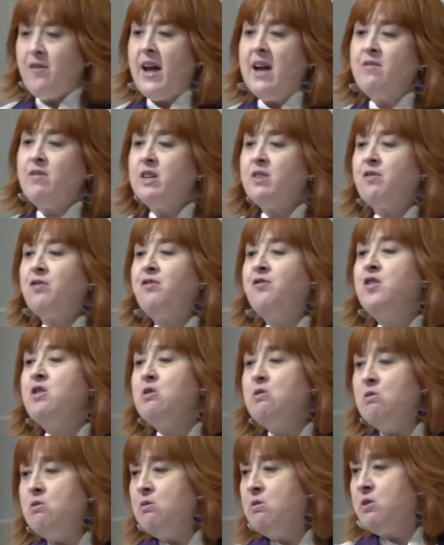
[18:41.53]
favorite
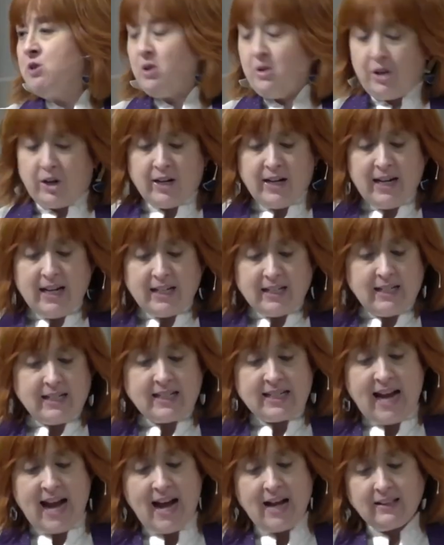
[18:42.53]
food or their
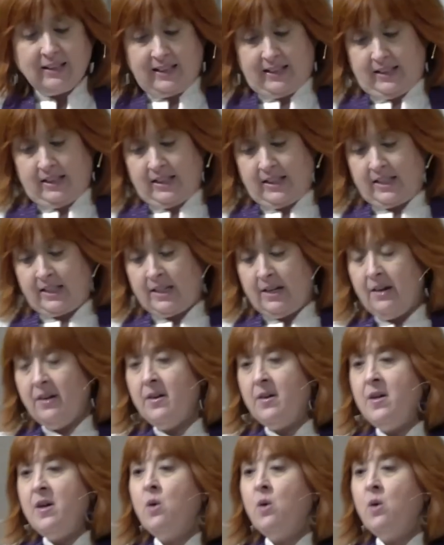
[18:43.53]
hidden talents.